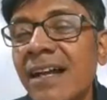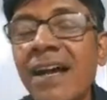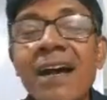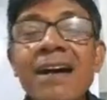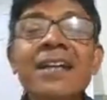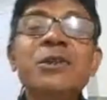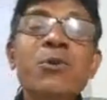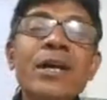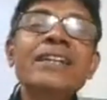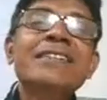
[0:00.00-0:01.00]
You
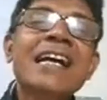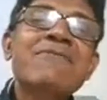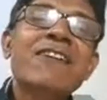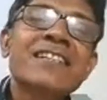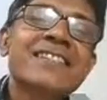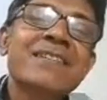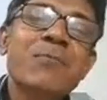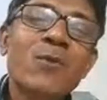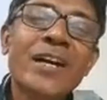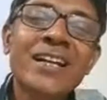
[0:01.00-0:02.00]
can type fast in
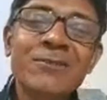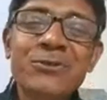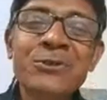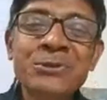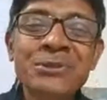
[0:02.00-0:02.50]
mobile phone.